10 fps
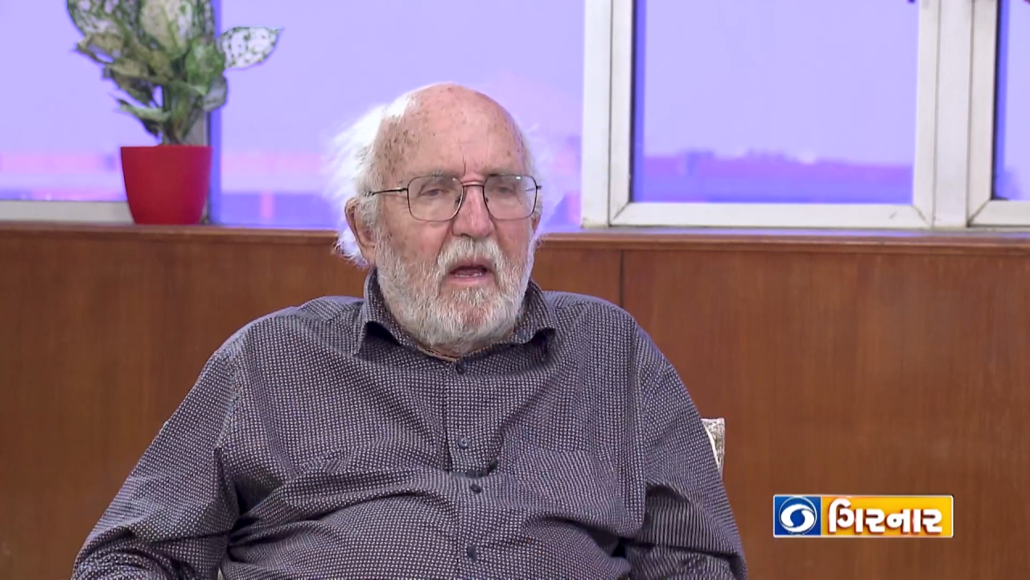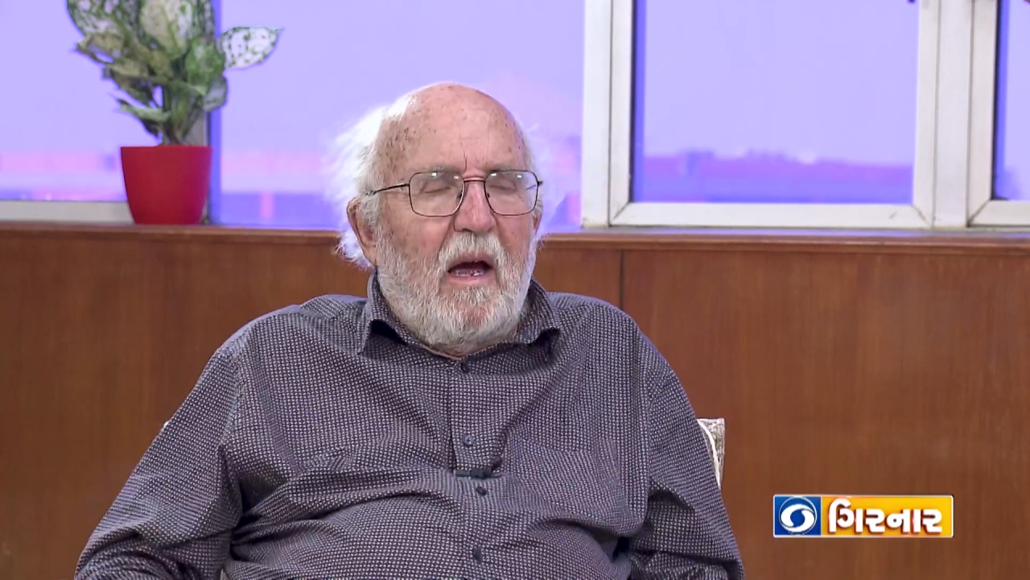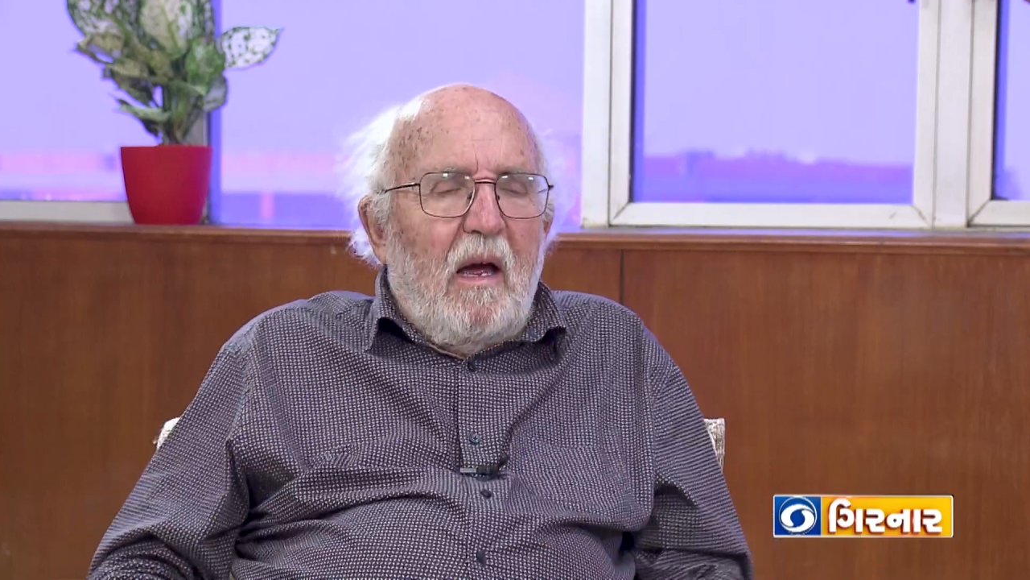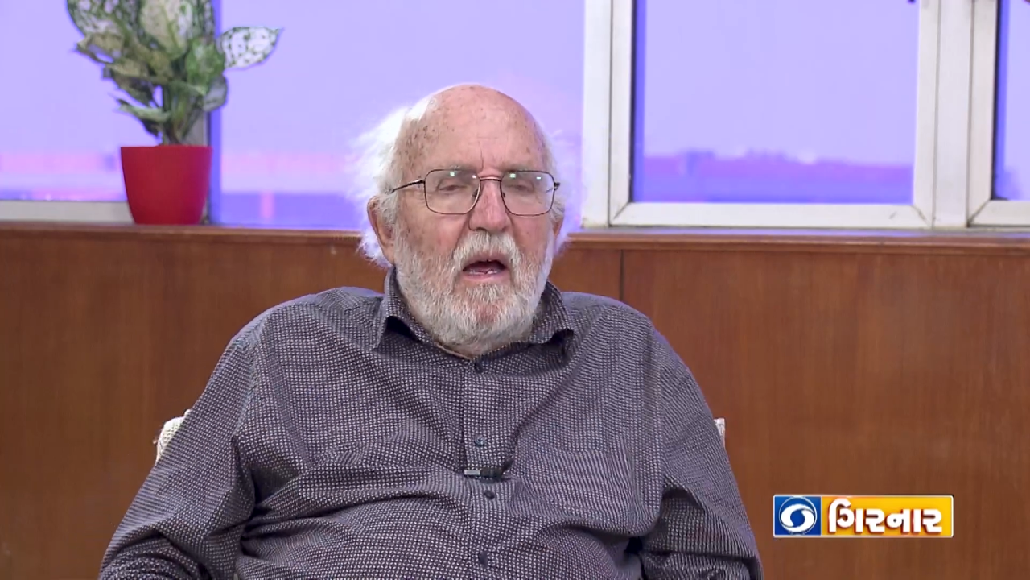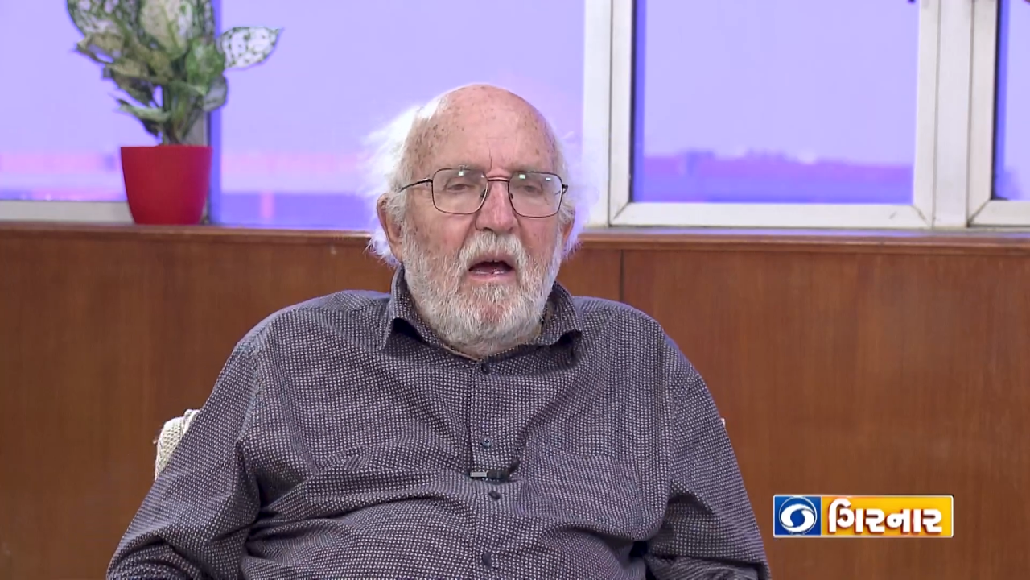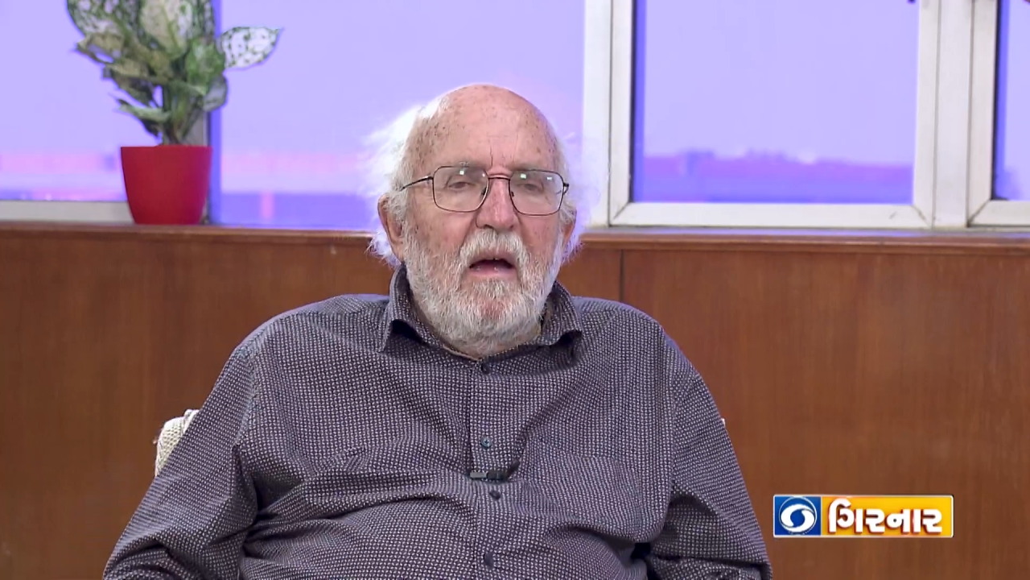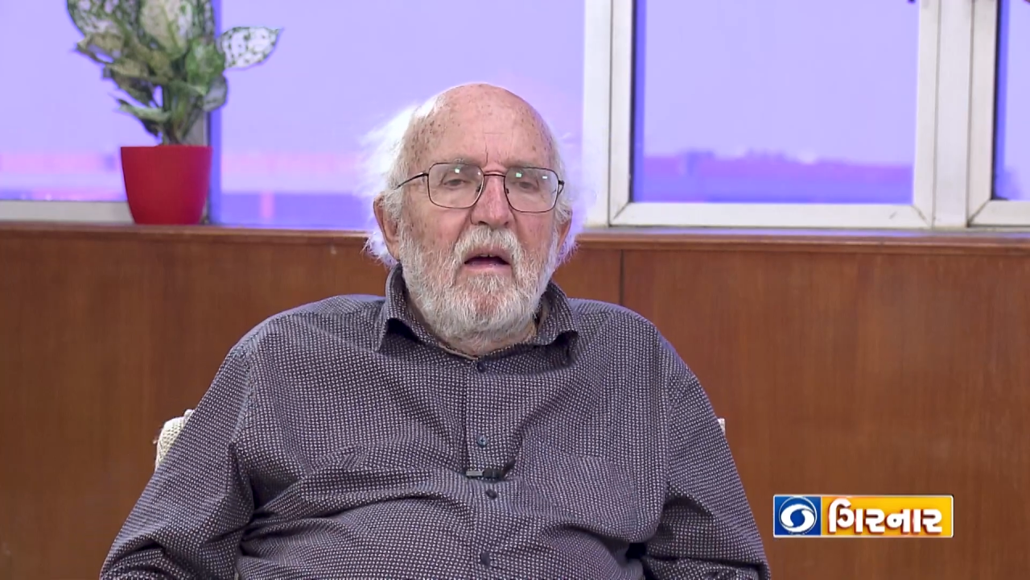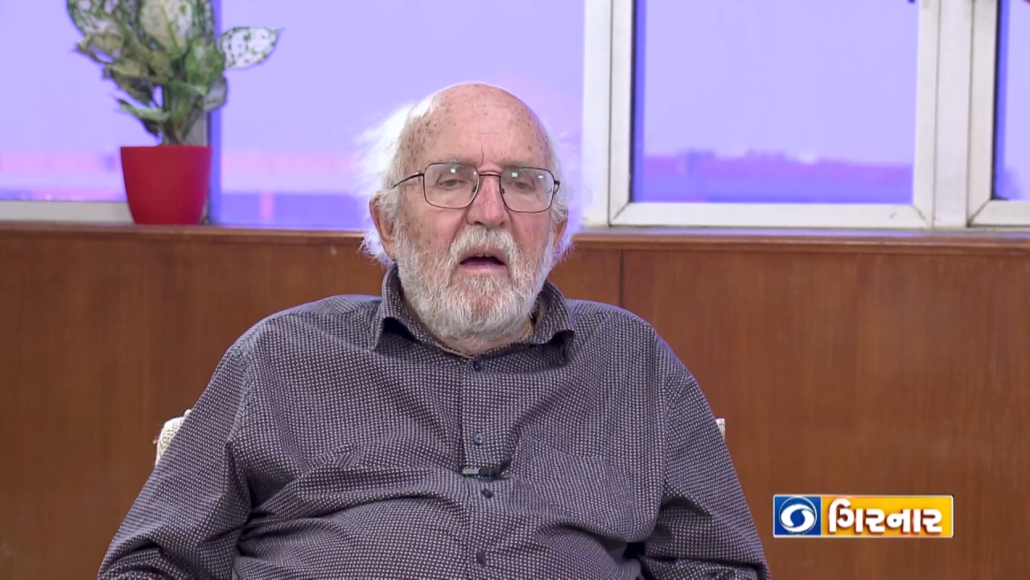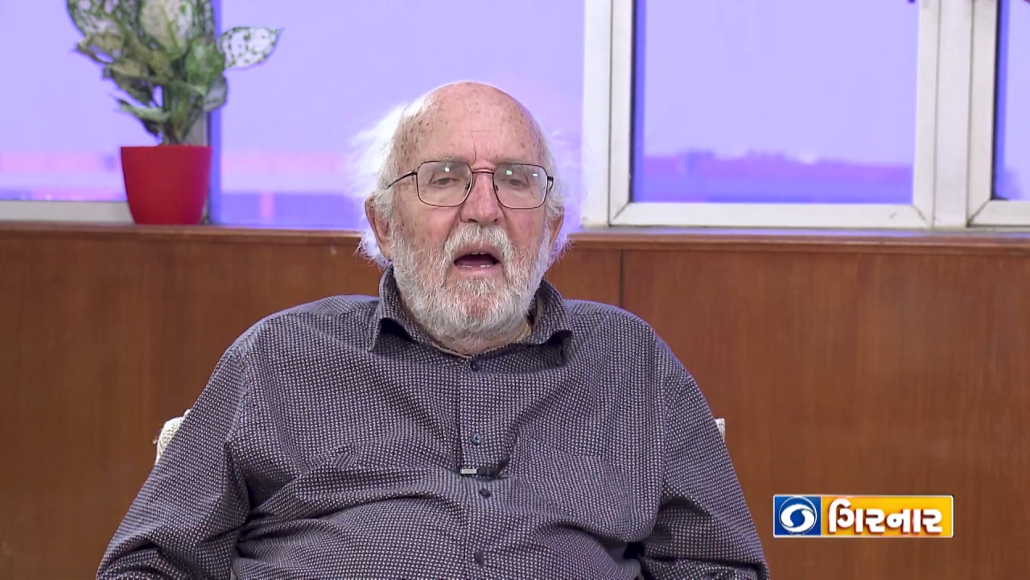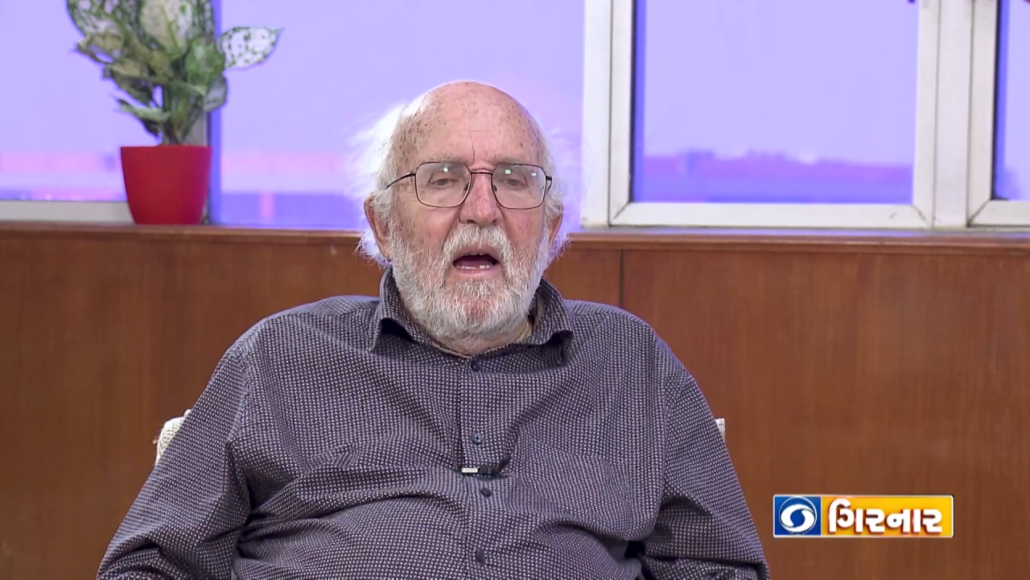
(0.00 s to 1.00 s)

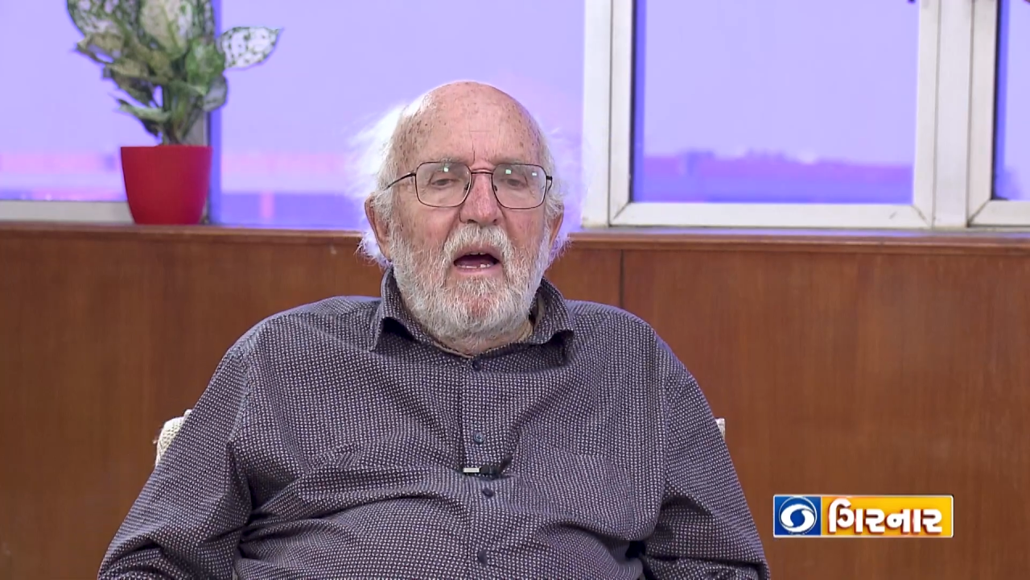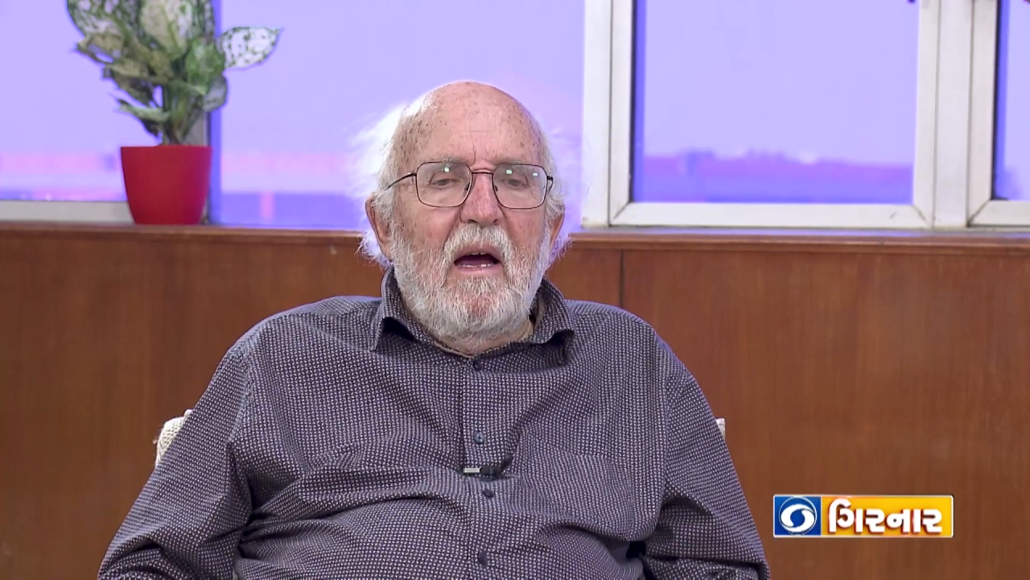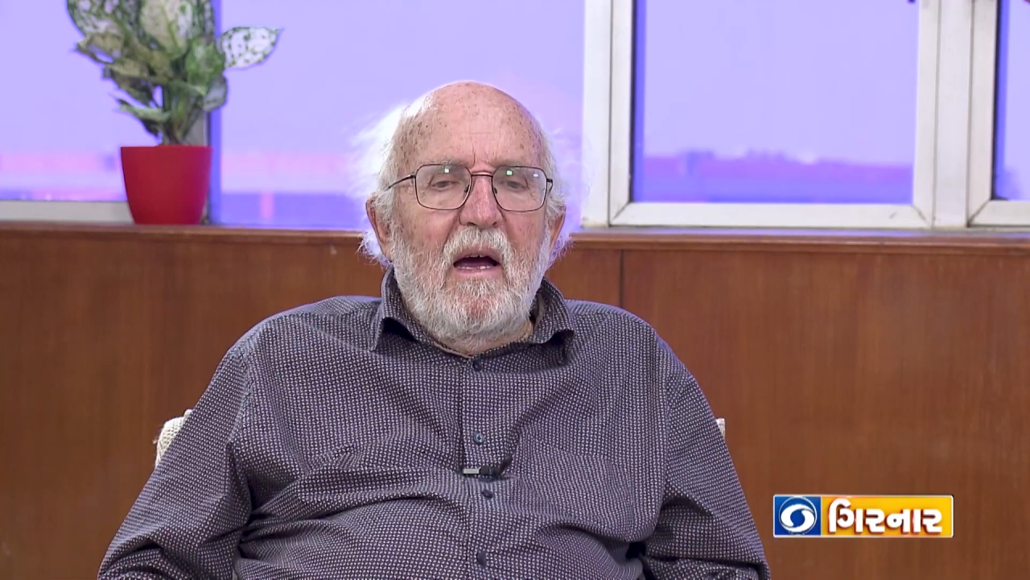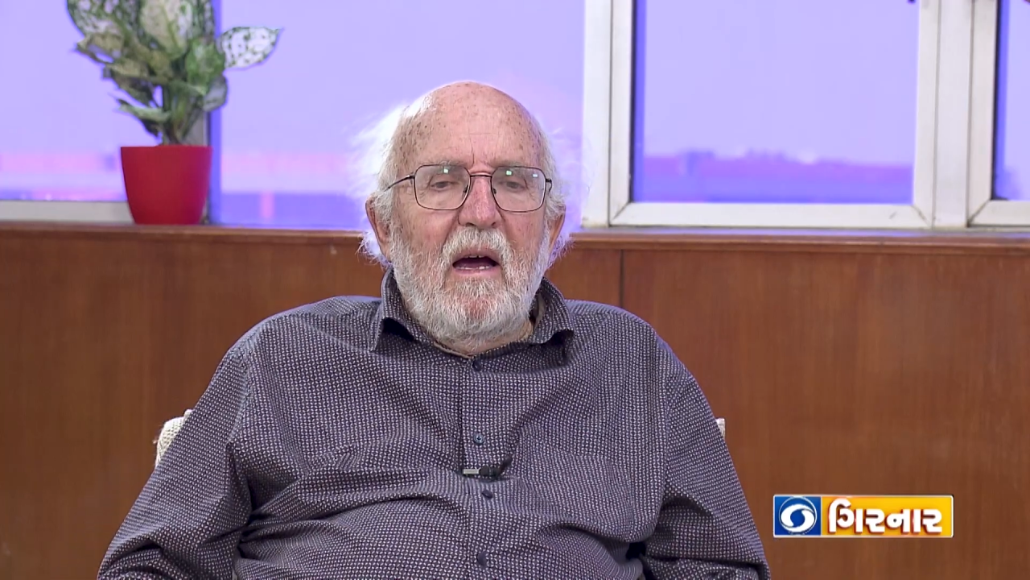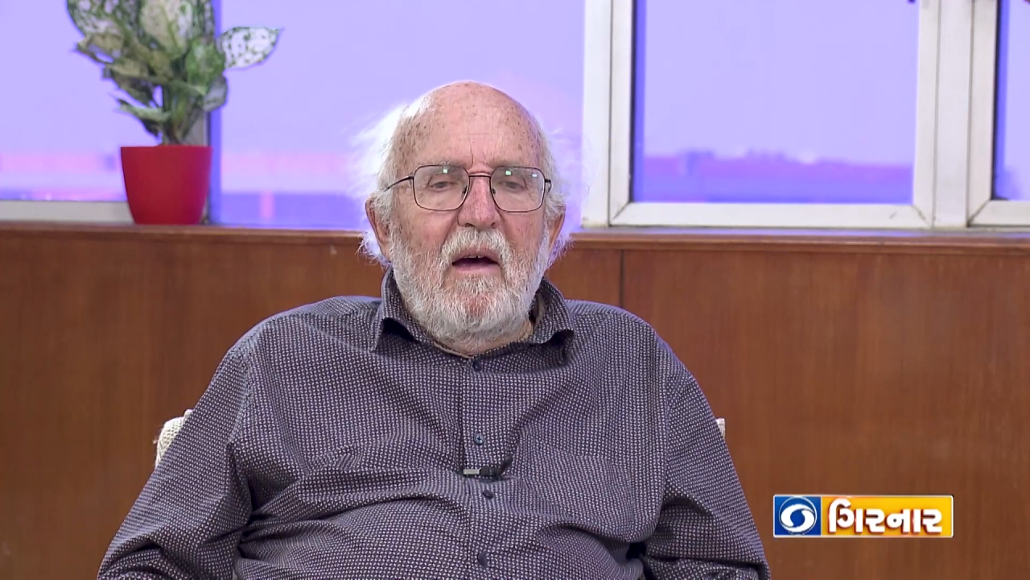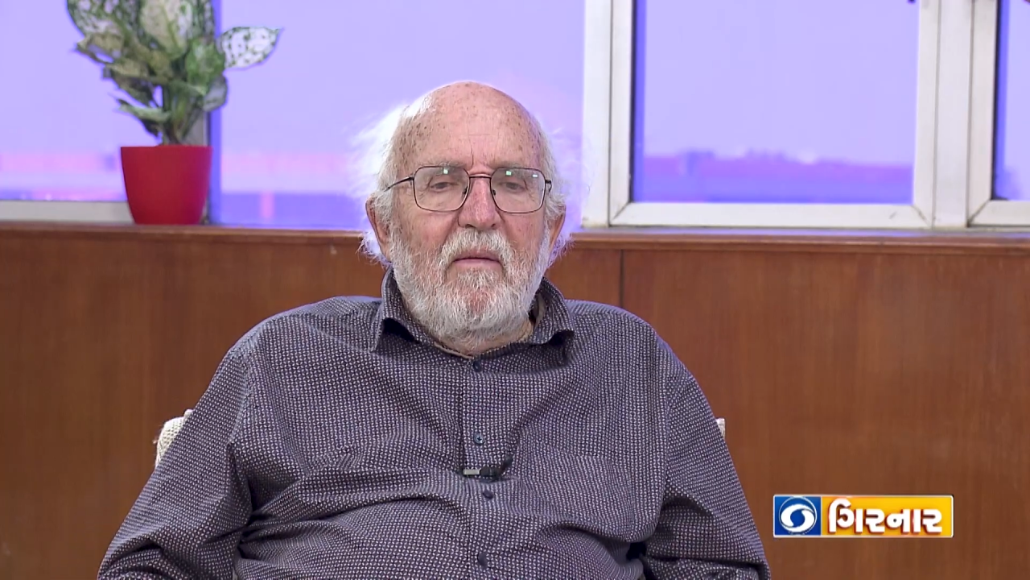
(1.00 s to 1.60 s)
I